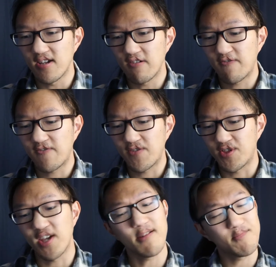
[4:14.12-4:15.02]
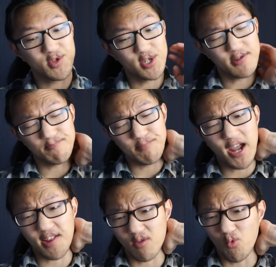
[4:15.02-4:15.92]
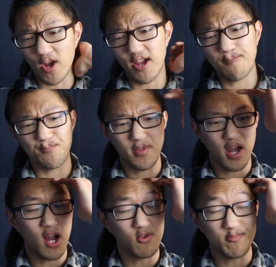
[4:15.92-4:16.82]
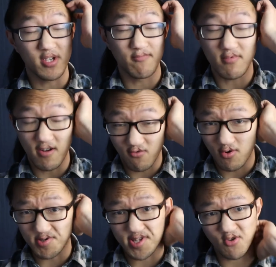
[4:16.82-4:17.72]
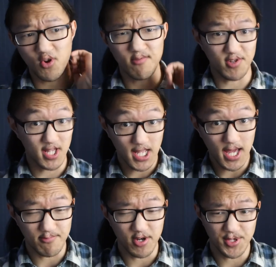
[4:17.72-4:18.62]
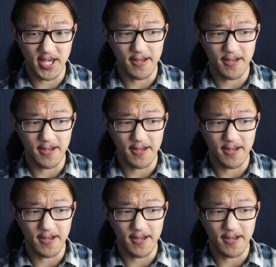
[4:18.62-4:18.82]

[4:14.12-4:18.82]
if they did pass away, I would be, of course, incredibly sad about